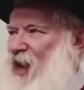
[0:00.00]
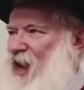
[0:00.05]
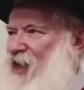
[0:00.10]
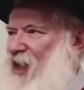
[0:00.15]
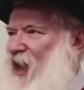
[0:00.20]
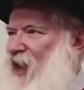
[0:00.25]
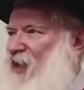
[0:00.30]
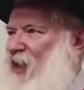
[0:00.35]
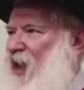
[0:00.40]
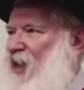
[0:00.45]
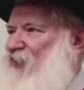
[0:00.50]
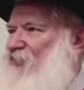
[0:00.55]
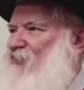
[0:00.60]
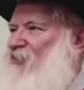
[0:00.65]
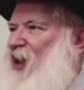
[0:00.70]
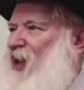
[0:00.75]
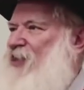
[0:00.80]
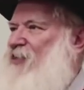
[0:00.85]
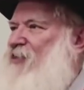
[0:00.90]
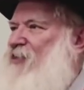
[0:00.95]
I, I, I
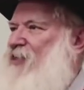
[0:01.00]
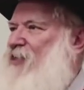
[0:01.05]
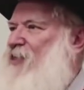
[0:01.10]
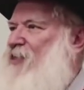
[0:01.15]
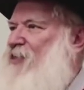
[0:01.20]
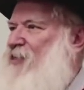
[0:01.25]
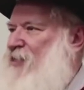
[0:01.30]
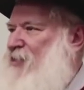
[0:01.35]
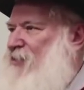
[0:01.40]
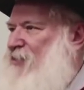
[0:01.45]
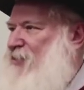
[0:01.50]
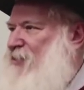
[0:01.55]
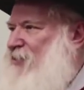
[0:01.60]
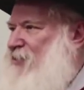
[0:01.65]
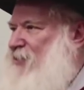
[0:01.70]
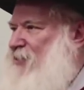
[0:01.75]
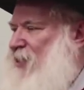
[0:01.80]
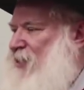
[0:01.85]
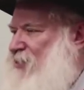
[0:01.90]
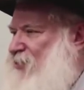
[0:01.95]
find eating
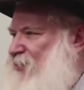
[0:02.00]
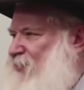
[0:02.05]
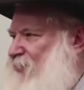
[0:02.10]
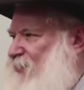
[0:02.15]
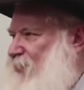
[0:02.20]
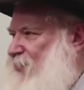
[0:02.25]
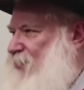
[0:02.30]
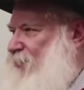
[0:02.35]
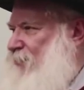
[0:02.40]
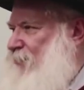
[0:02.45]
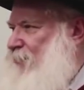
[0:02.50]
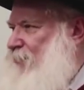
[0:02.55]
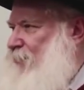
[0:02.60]
distasteful.